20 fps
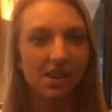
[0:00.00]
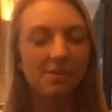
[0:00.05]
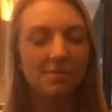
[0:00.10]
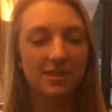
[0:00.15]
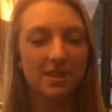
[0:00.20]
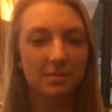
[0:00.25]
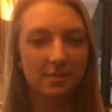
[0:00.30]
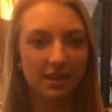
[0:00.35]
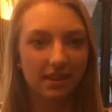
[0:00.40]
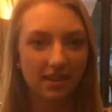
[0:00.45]

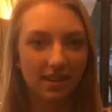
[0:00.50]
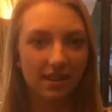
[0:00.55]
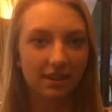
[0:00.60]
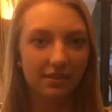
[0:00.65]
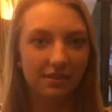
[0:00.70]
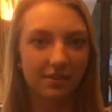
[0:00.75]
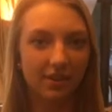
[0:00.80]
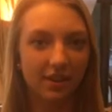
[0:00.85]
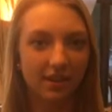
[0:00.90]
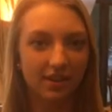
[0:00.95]
Um, it's been a lot
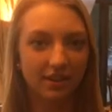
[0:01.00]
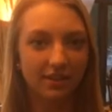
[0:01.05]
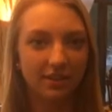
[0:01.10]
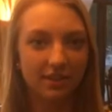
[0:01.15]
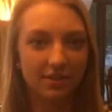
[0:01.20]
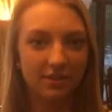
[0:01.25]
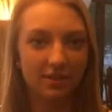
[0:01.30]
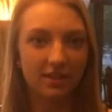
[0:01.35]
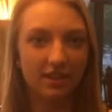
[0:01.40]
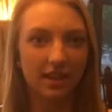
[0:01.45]
of
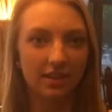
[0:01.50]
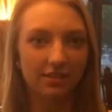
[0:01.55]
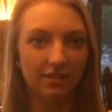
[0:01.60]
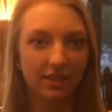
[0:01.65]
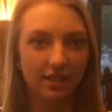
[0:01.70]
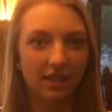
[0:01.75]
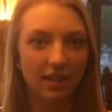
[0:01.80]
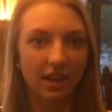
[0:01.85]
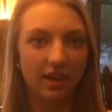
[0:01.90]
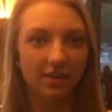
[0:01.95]
fun. It was
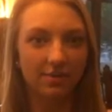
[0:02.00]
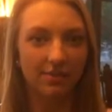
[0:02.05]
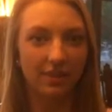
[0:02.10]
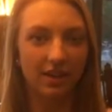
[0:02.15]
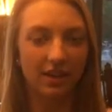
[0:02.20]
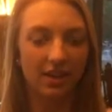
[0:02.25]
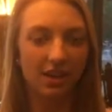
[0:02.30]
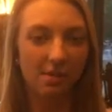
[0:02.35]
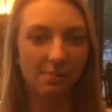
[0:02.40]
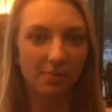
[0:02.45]
definitely uh,
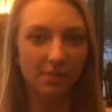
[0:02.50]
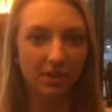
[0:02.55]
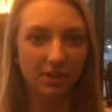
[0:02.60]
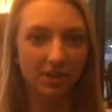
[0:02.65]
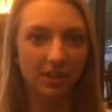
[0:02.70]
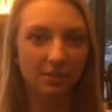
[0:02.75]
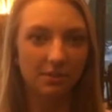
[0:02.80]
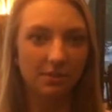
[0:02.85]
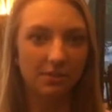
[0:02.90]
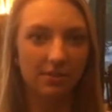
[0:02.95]
very
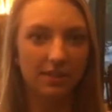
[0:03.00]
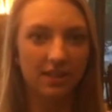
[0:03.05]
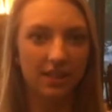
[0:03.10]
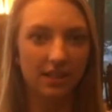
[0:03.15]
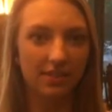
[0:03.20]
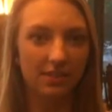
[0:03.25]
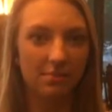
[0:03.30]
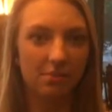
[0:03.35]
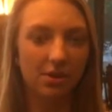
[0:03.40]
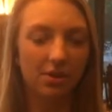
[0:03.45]
humbled to be
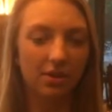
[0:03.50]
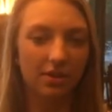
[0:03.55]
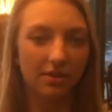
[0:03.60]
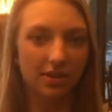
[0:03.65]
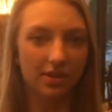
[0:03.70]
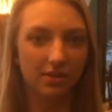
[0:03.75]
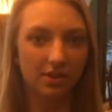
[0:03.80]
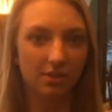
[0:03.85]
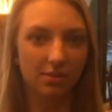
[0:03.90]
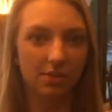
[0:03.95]
receiving both
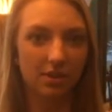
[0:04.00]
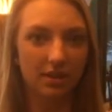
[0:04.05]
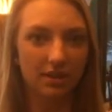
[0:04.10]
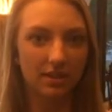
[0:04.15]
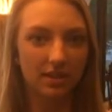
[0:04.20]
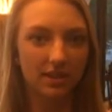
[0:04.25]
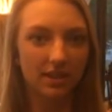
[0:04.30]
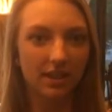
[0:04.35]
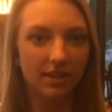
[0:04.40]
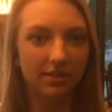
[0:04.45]
of those
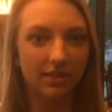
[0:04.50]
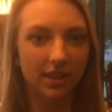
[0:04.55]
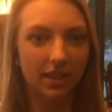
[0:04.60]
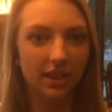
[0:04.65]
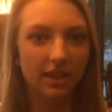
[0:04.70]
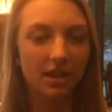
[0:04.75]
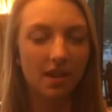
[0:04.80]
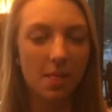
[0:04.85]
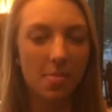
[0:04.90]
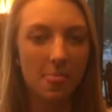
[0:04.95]
awards this
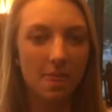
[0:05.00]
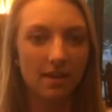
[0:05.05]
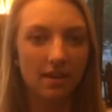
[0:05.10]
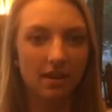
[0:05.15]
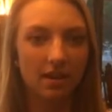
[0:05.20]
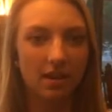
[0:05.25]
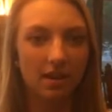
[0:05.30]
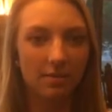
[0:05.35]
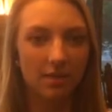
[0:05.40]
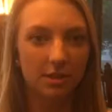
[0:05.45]
evening.
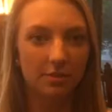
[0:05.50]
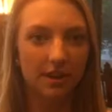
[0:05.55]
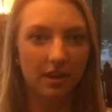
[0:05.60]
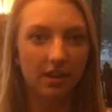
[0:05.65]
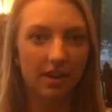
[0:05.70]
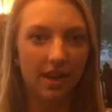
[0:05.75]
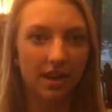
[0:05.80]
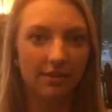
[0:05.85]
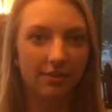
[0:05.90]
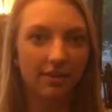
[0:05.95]
Um, it's been
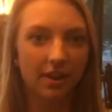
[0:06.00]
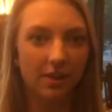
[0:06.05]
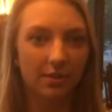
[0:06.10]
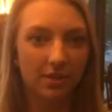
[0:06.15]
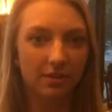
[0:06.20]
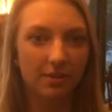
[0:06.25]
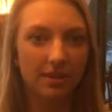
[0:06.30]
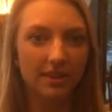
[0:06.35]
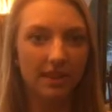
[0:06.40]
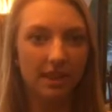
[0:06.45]
a lot of fun
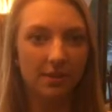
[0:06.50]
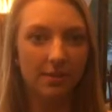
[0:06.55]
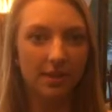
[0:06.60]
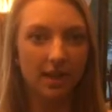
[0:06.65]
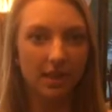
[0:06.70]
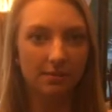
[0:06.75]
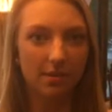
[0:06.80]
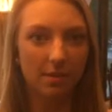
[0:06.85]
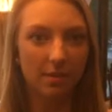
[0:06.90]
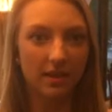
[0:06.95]
with my
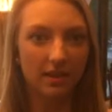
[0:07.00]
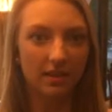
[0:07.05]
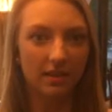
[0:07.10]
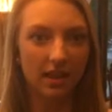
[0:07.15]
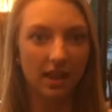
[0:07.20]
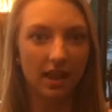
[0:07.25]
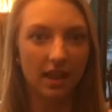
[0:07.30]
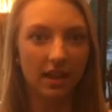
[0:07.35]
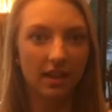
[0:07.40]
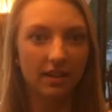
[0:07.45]
teammates by my
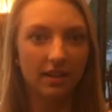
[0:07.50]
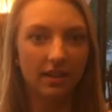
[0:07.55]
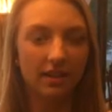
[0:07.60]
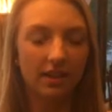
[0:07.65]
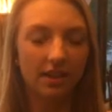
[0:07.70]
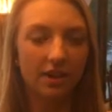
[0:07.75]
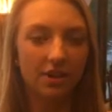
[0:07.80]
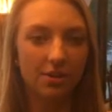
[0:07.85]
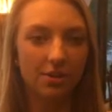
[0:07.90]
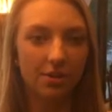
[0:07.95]
side
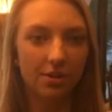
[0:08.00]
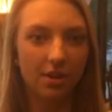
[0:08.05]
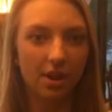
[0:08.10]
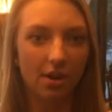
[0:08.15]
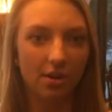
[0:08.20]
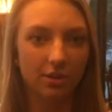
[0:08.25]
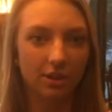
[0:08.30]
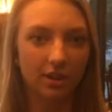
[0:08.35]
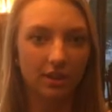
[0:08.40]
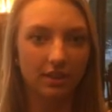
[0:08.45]
and our new
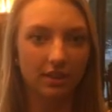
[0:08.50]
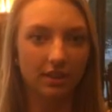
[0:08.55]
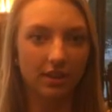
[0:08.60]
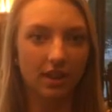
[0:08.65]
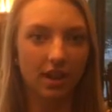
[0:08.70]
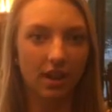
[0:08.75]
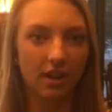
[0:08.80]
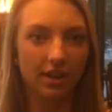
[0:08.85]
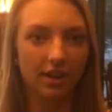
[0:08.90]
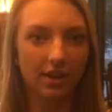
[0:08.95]
coach, Alyssa
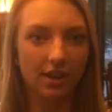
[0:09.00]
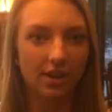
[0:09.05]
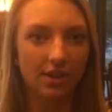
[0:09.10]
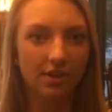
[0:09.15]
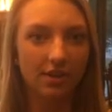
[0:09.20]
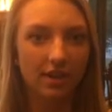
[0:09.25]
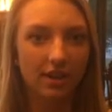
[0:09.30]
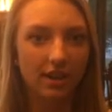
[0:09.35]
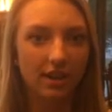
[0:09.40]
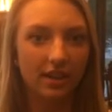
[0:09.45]

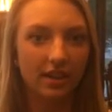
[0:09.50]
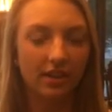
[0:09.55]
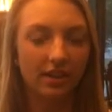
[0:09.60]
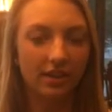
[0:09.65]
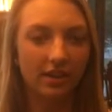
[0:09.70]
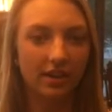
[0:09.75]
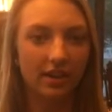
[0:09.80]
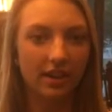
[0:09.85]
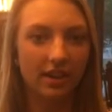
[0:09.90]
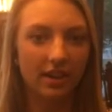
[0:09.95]
Gaudio,
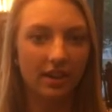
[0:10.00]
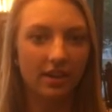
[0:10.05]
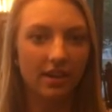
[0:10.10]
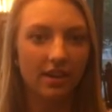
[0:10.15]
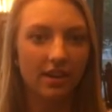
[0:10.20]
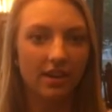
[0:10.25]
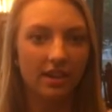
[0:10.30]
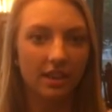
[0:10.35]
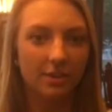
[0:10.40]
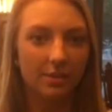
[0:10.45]
here. And
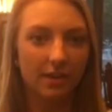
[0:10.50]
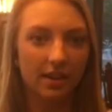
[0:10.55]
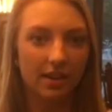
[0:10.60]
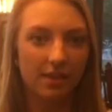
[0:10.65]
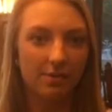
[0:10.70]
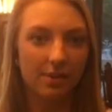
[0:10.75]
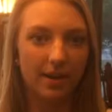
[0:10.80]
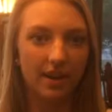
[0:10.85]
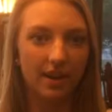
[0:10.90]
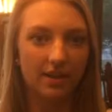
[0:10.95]
it's been a
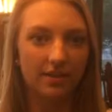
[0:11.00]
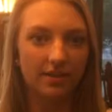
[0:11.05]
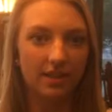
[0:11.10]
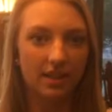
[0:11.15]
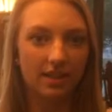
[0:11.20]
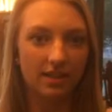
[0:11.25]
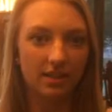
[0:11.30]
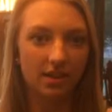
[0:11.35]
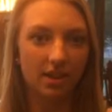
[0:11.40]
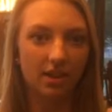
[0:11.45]
competitive
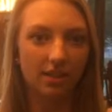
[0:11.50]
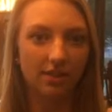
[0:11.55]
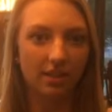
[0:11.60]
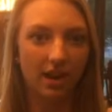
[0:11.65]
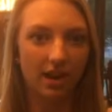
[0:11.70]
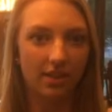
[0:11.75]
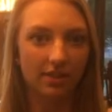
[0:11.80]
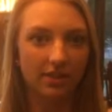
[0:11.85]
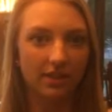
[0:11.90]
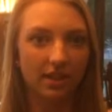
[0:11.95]
season all
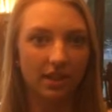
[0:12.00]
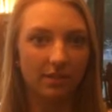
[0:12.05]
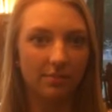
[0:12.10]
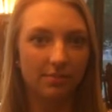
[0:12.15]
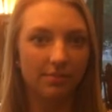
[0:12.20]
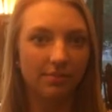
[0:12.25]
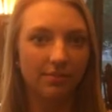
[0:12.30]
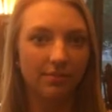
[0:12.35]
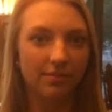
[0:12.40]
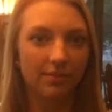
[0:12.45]
around, and
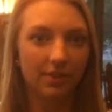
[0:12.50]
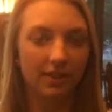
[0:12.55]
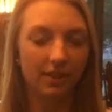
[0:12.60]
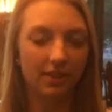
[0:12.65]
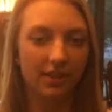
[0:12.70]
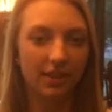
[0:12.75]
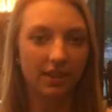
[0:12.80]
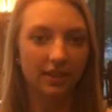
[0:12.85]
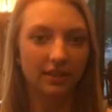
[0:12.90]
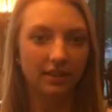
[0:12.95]
I'm
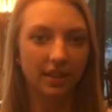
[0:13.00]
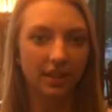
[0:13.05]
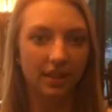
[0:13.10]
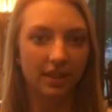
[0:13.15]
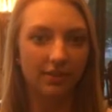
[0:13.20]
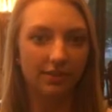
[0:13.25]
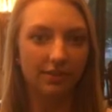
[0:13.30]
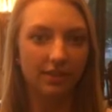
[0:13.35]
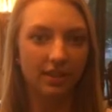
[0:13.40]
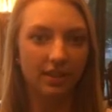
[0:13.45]
very
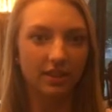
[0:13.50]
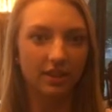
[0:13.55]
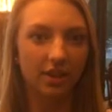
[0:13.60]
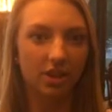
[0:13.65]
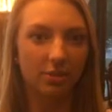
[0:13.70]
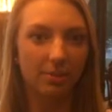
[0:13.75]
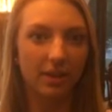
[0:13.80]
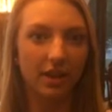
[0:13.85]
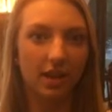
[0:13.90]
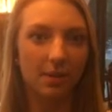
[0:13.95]
excited for this
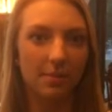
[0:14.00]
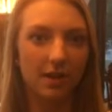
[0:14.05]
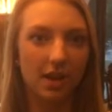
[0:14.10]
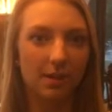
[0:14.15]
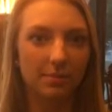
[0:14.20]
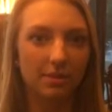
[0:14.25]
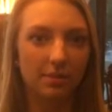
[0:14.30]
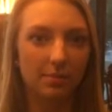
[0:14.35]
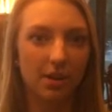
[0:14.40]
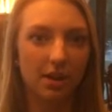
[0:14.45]
tournament coming
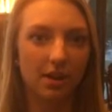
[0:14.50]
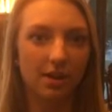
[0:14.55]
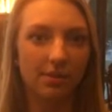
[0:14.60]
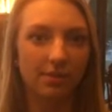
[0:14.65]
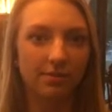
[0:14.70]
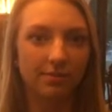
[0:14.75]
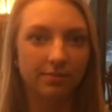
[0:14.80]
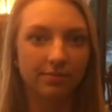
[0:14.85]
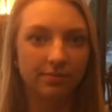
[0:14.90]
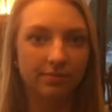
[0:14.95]
up tomorrow.